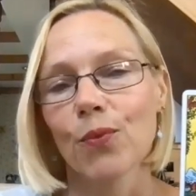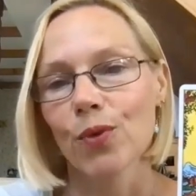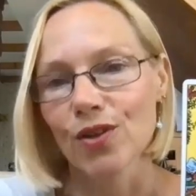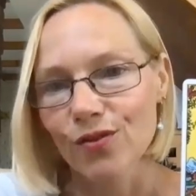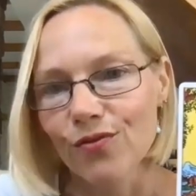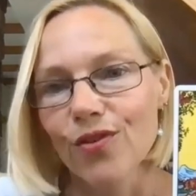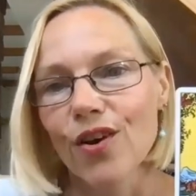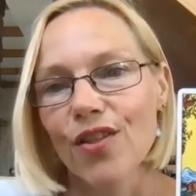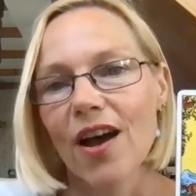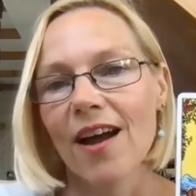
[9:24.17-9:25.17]
which
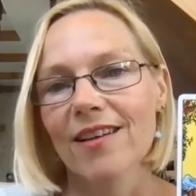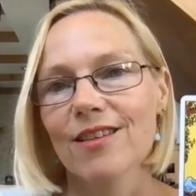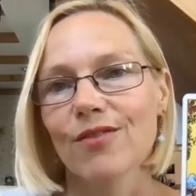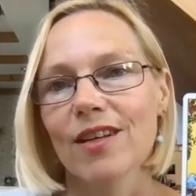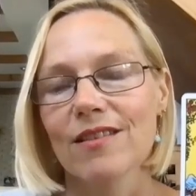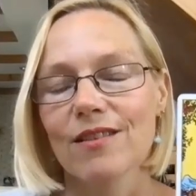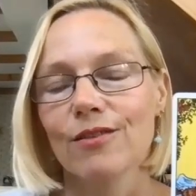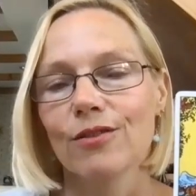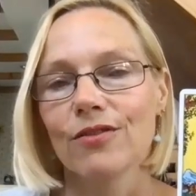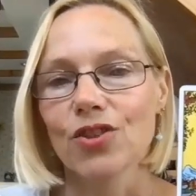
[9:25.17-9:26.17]
further activates the
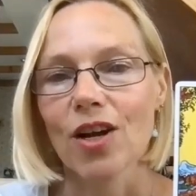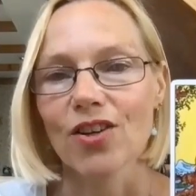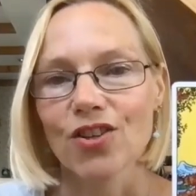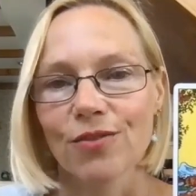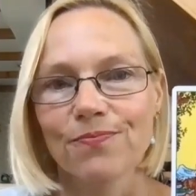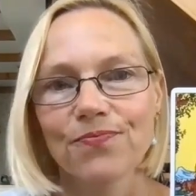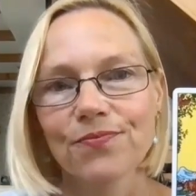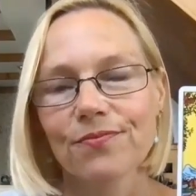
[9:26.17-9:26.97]
law of attraction.